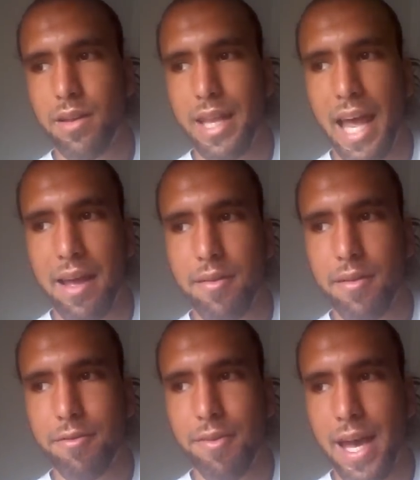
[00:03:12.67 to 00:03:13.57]
that
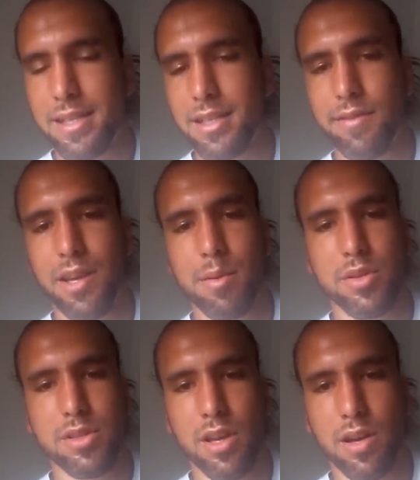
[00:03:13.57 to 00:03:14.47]
facet of their
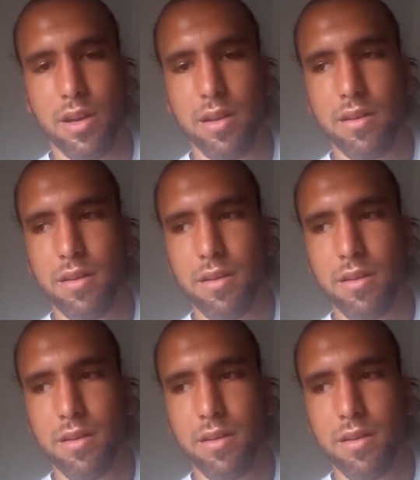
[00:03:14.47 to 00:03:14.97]
persona